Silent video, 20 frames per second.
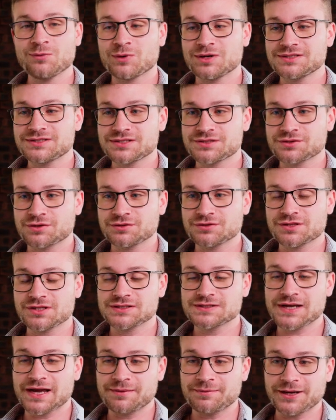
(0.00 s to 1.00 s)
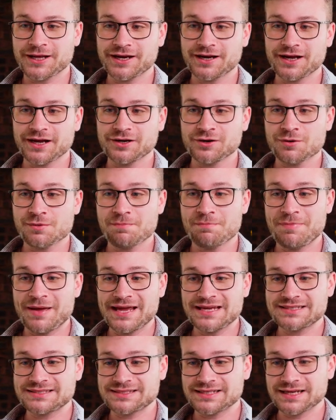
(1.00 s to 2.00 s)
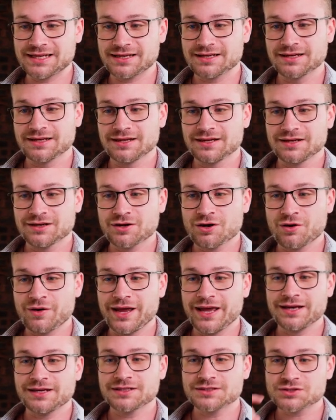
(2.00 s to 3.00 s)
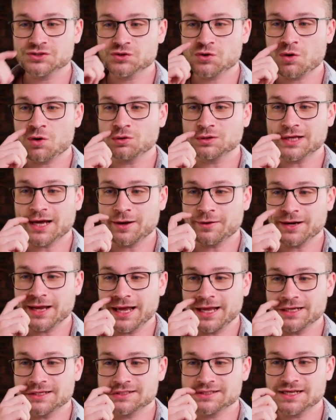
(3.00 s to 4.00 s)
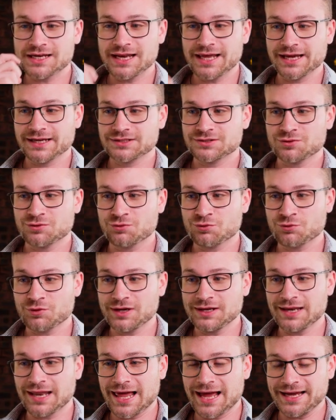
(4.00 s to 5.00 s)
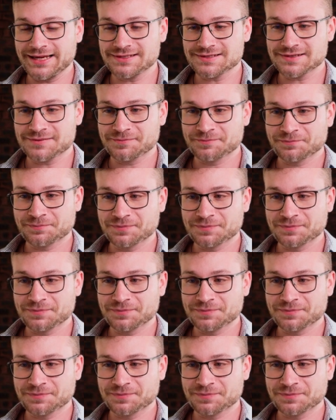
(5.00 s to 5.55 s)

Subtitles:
Once it's onto the timeline under basic, go ahead and scroll down and select relight.